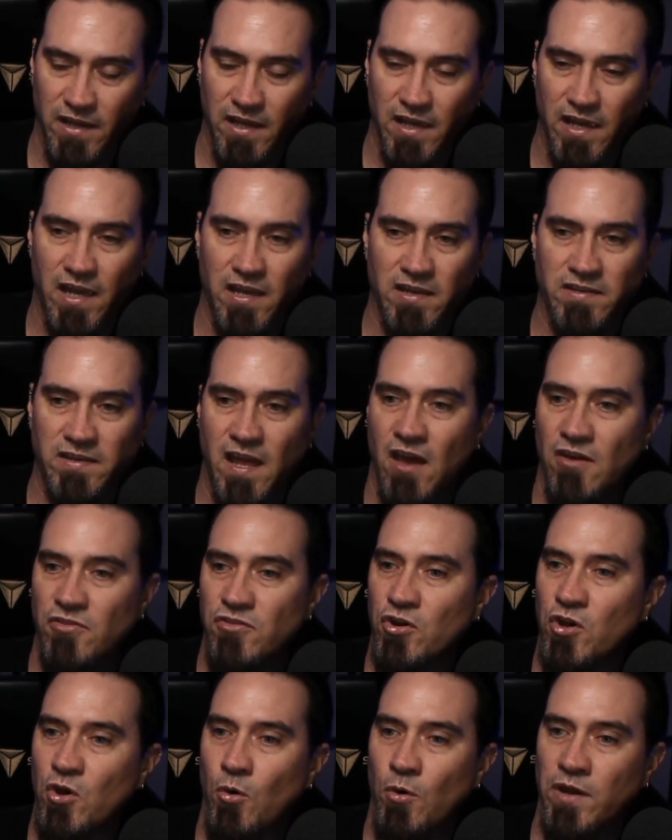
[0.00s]
and now they're
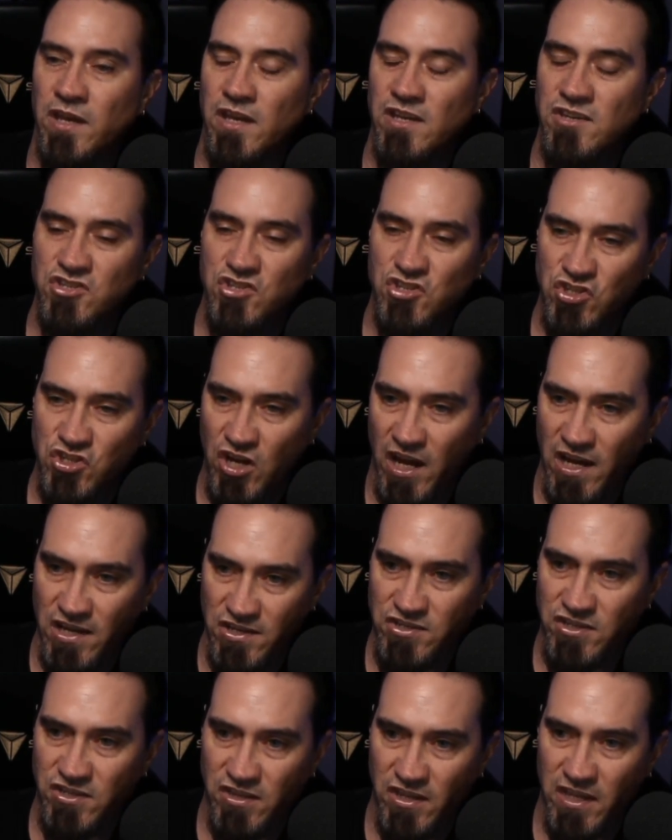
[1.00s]
going and
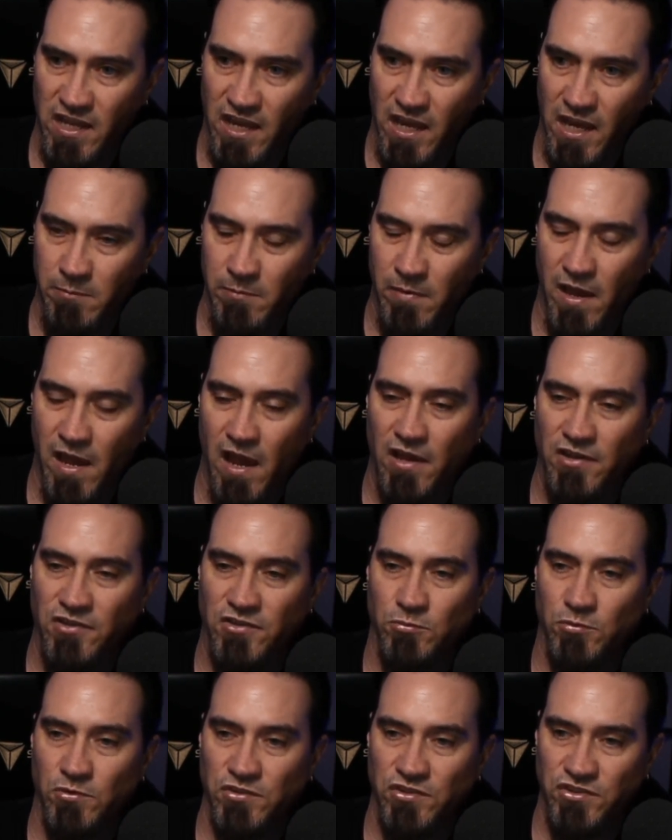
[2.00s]
changing the game as a
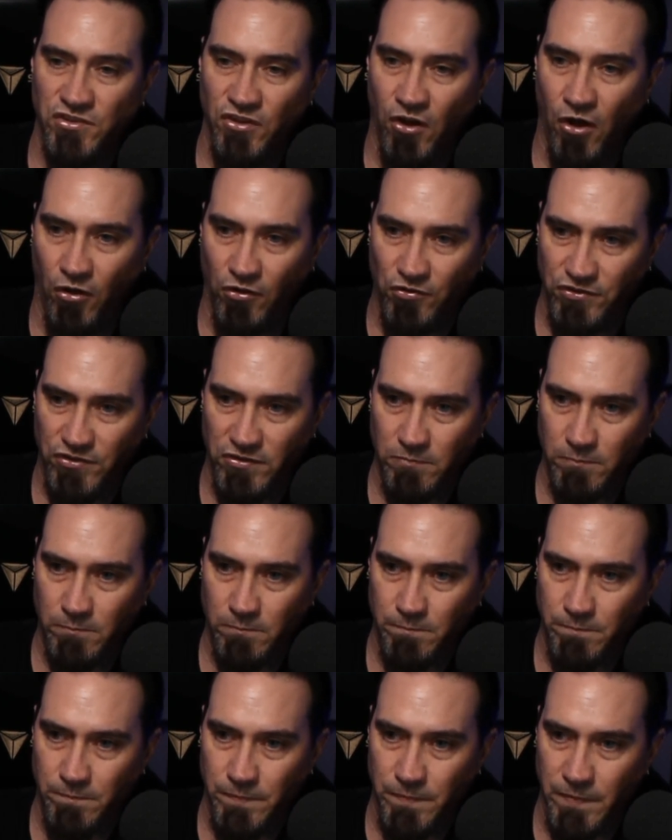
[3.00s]
result.
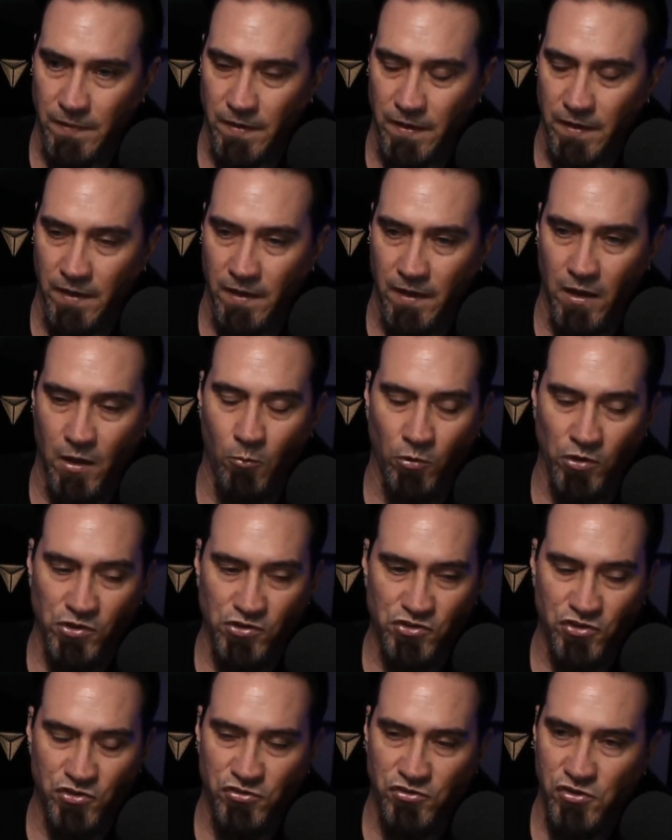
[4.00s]
And what you
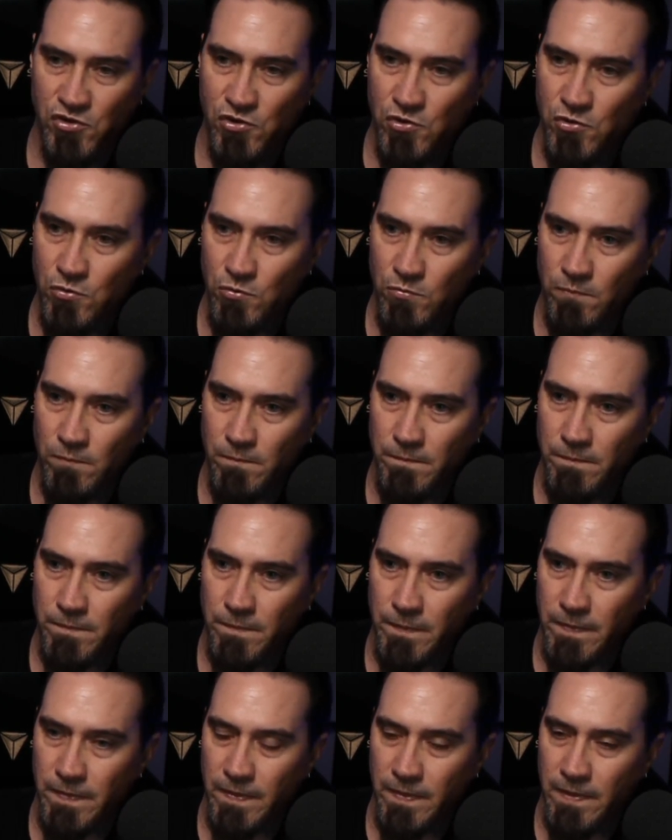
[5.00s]
should do,
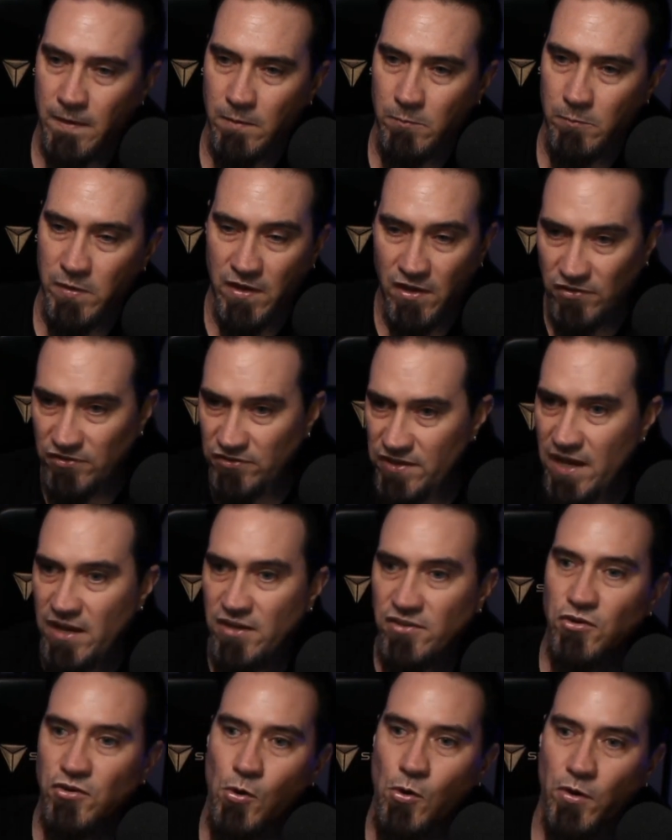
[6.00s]
because they
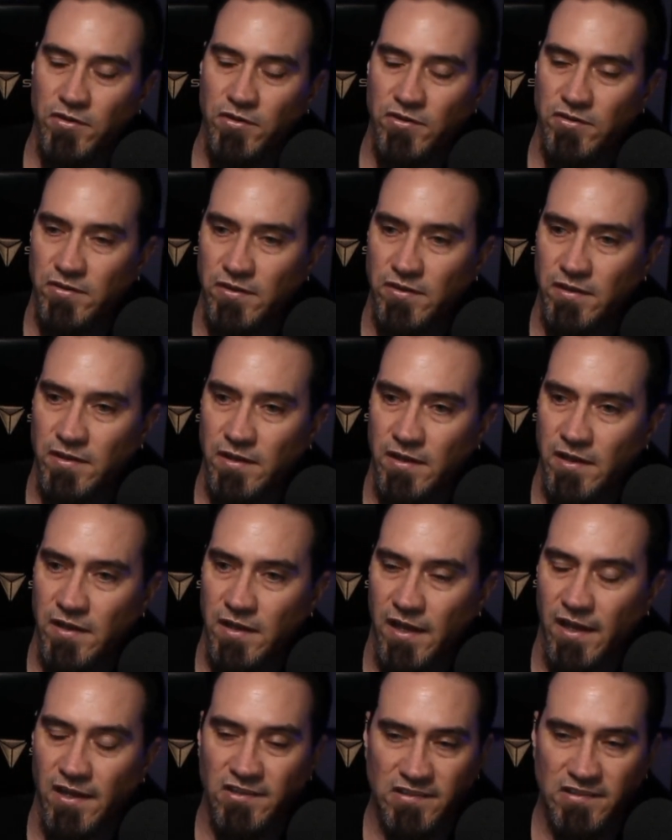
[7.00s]
do it,
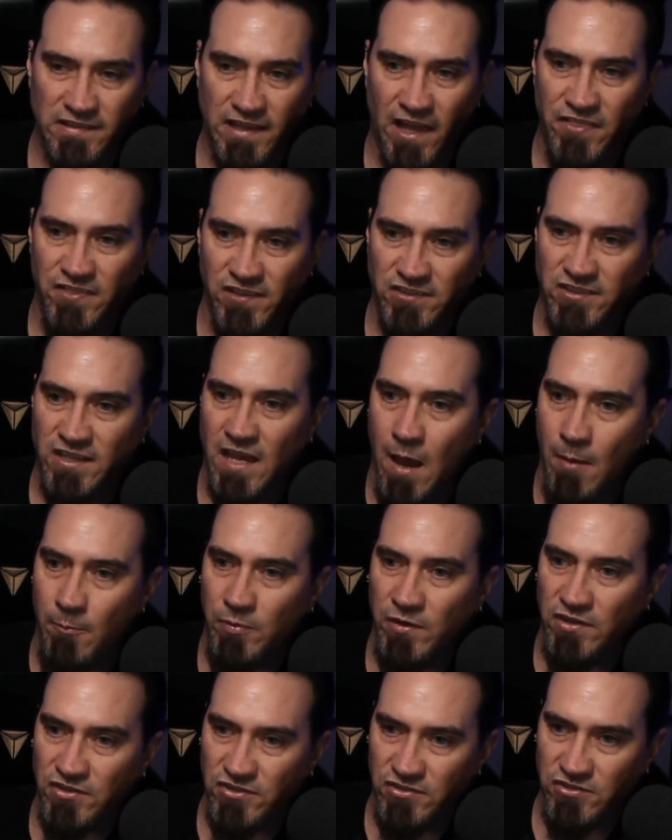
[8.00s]
is let these
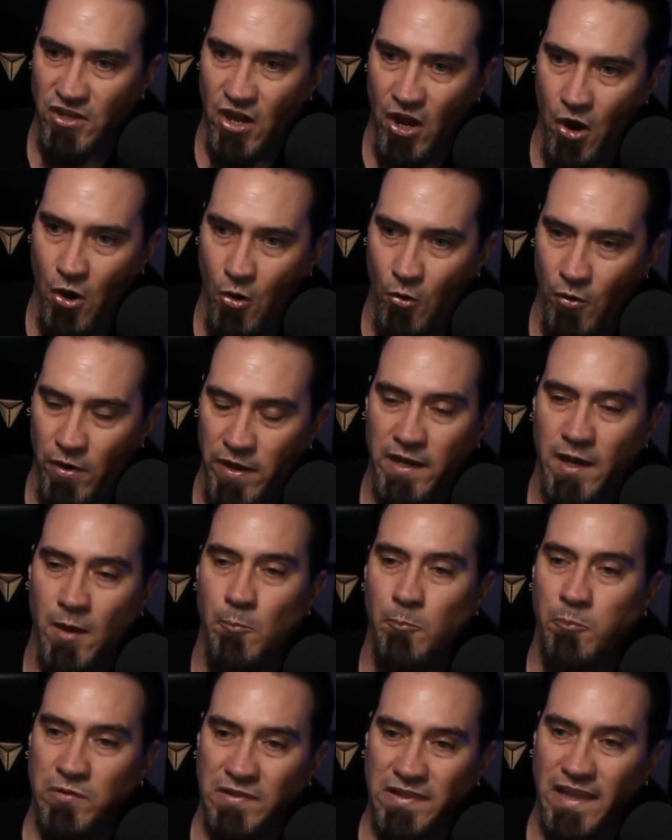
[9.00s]
companies know and
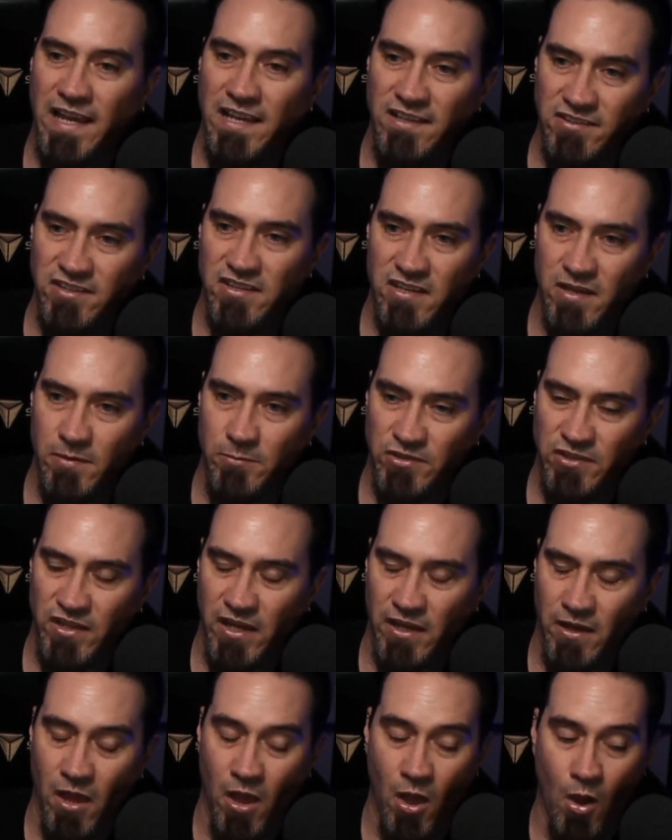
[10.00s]
complain to them
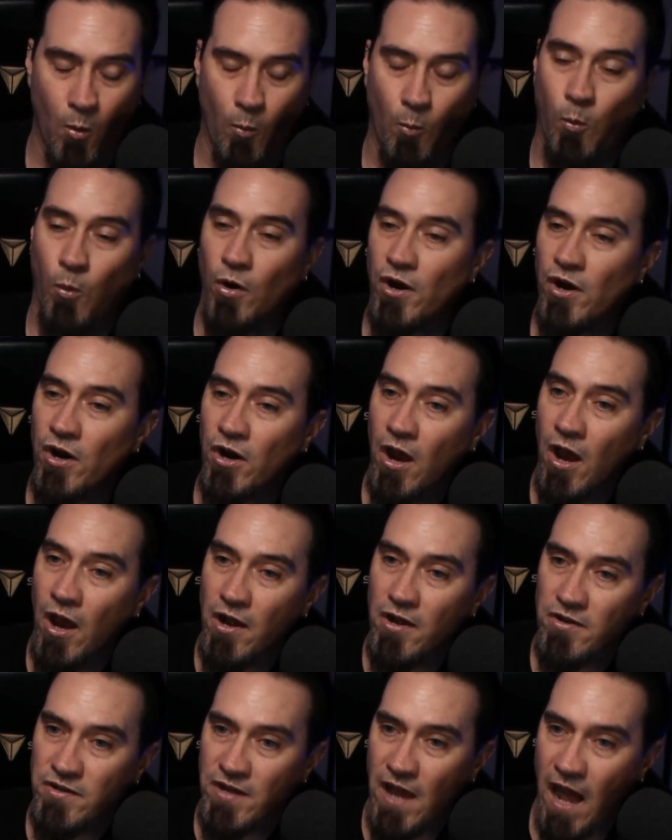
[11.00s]
saying, we're
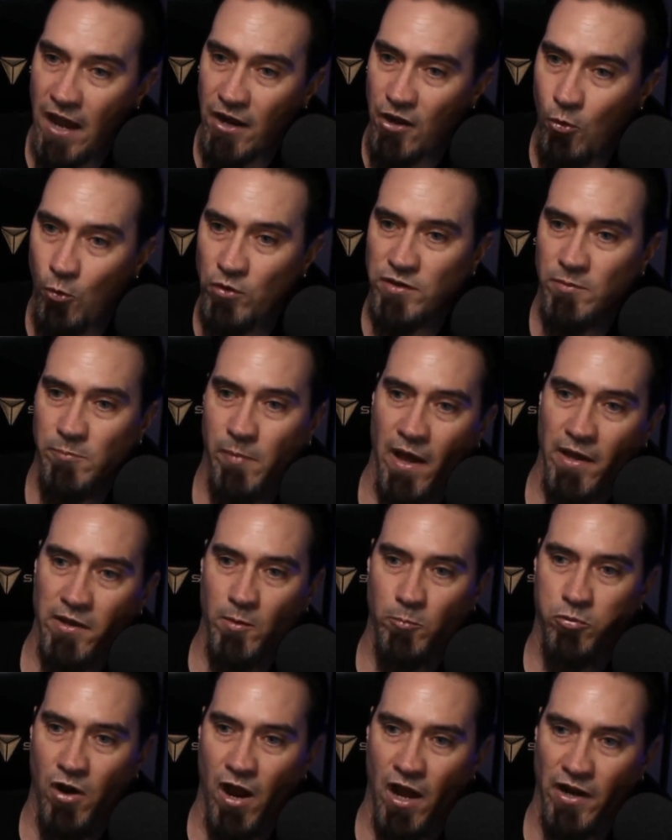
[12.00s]
not going to buy your
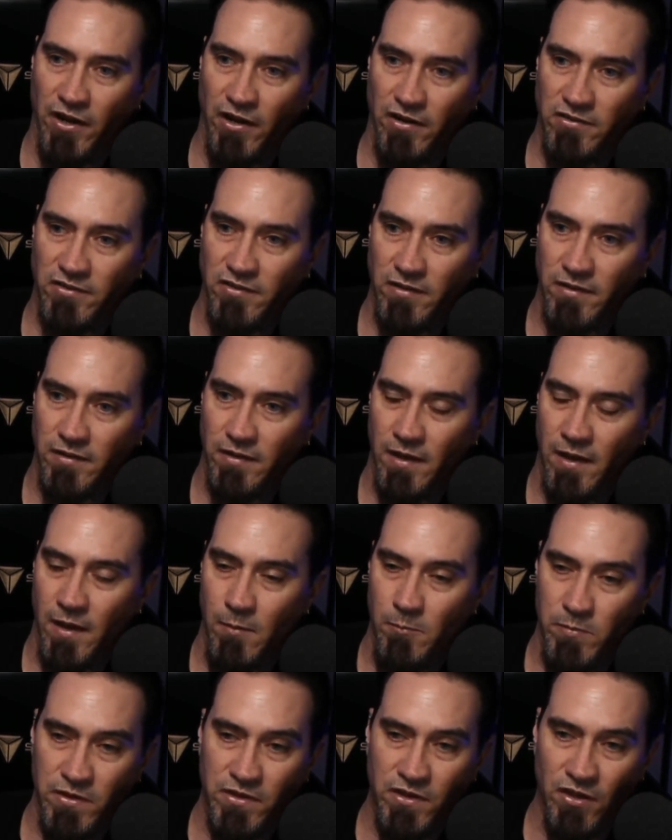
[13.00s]
product
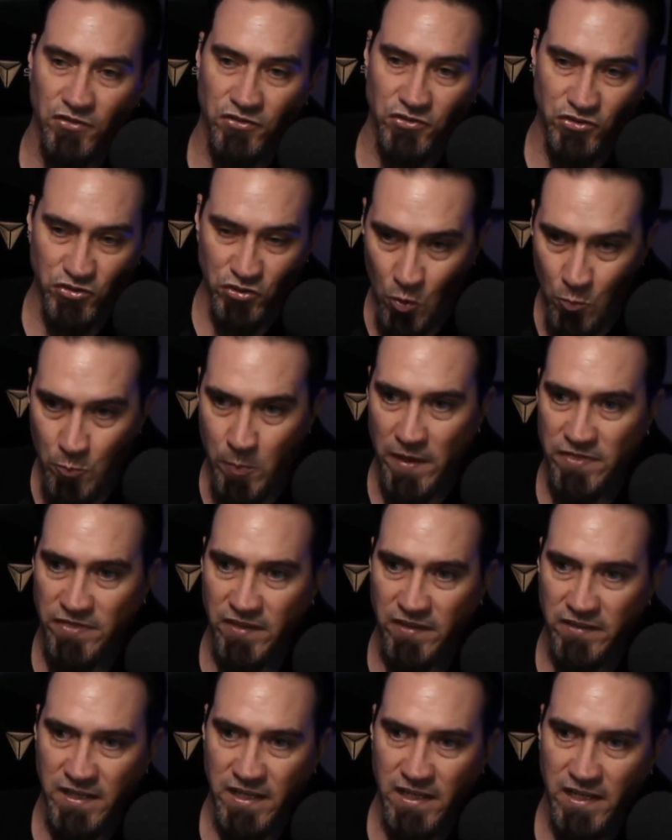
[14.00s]
because you bent the
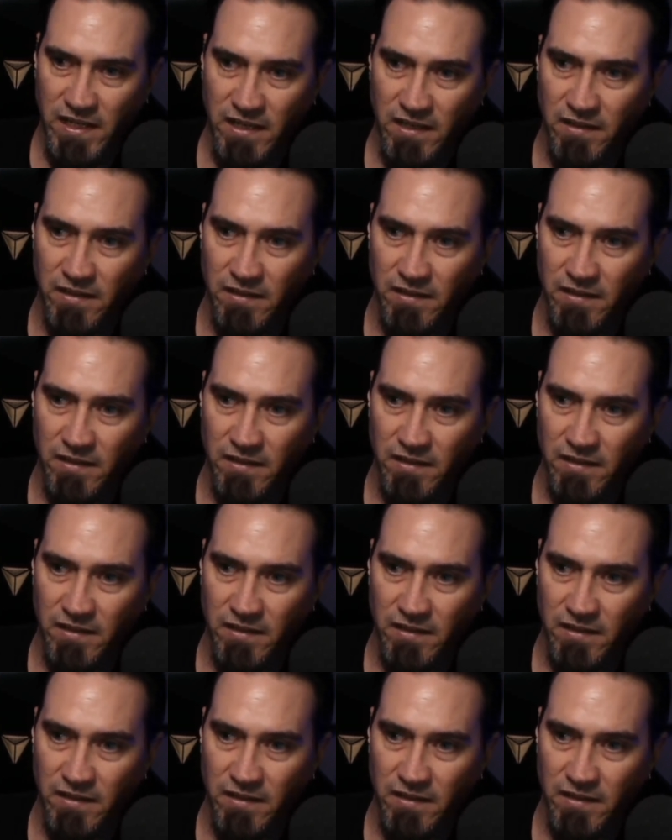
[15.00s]
knee.